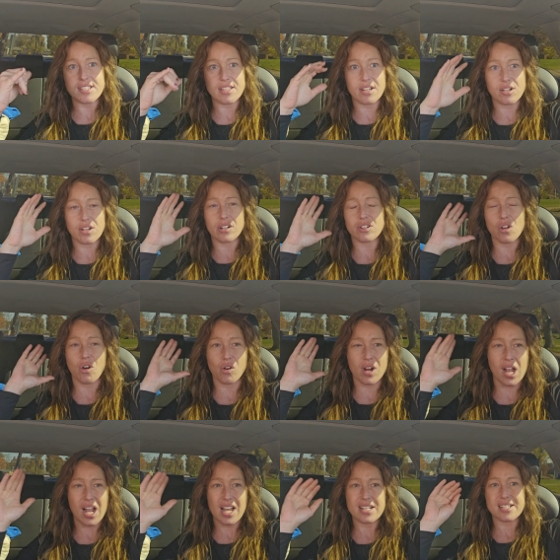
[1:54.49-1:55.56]
There, there's all
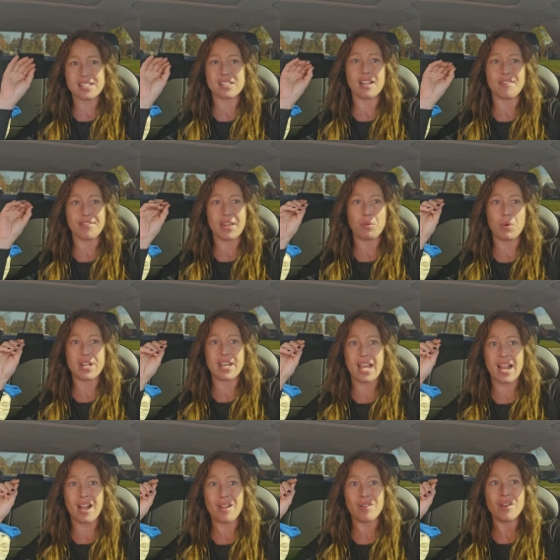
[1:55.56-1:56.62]
kinds of stuff that went
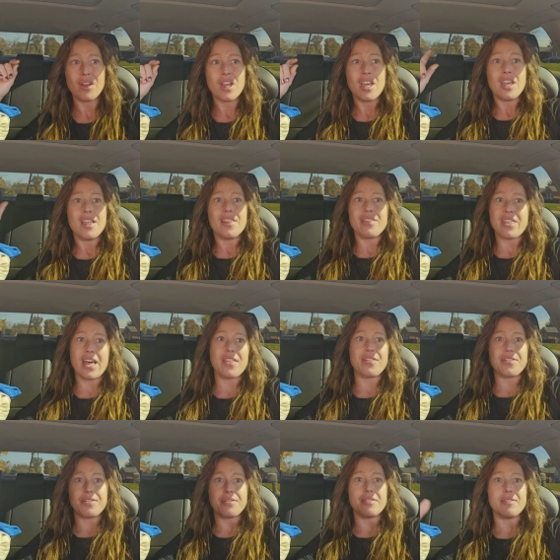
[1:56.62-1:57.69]
down that
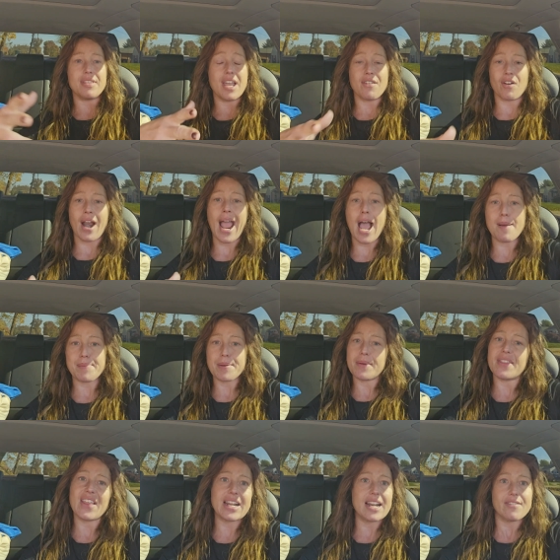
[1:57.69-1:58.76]
never happened
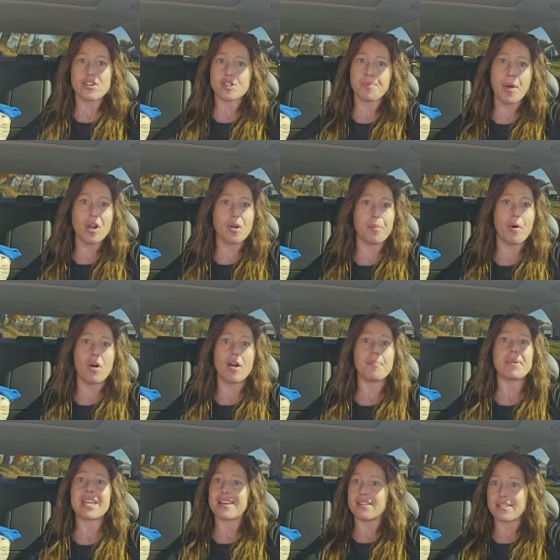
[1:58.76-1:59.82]
and they never spoke upon
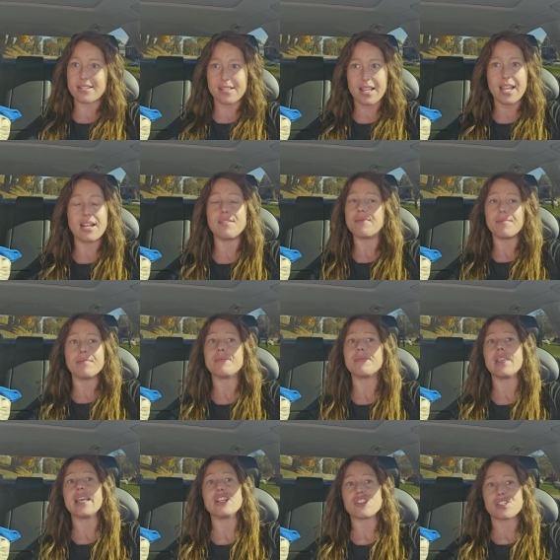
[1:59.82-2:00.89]
because they
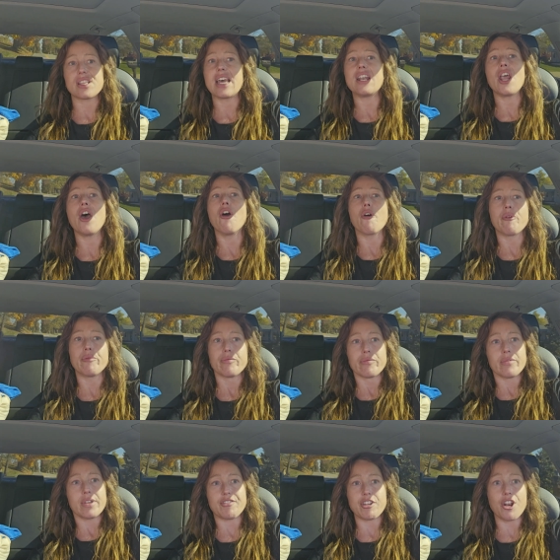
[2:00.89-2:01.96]
they just they know
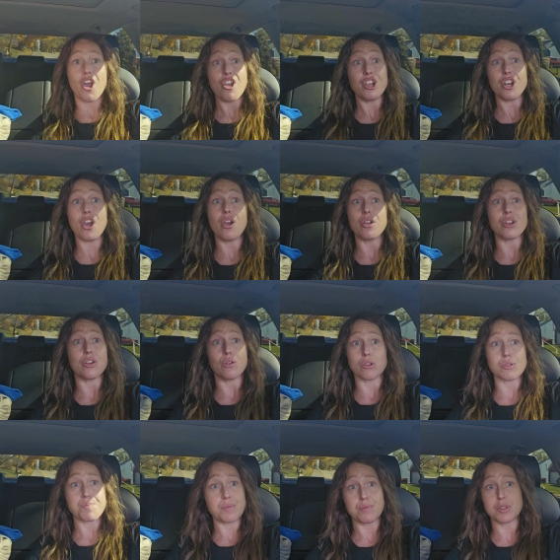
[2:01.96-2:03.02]
if you know you know you
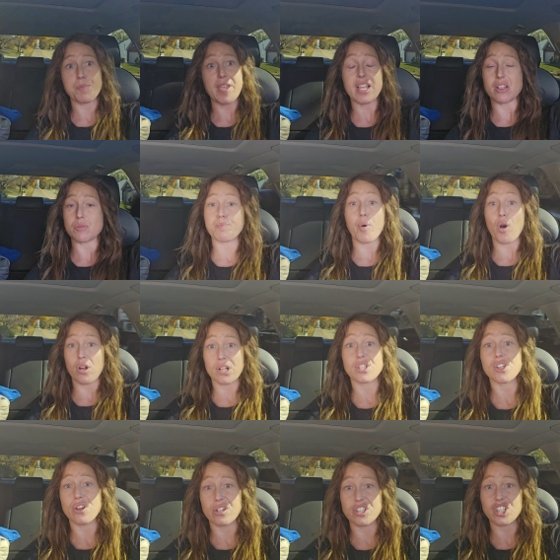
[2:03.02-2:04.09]
don't speak upon
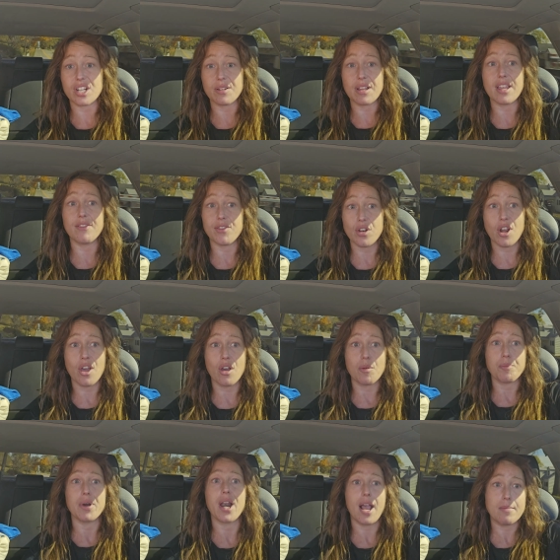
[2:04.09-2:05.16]
certain shit if you know
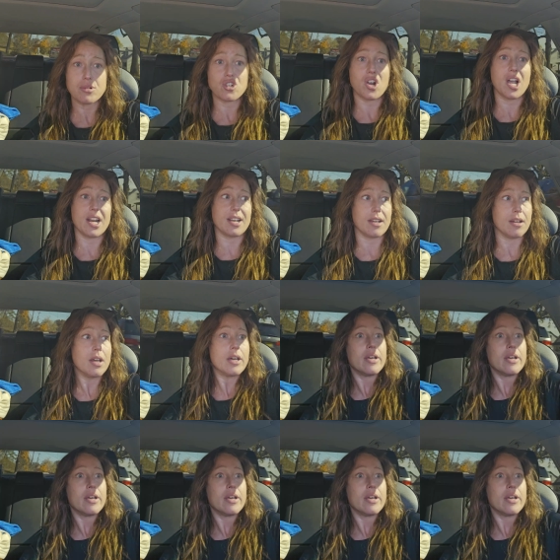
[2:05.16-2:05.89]
but i'm trying to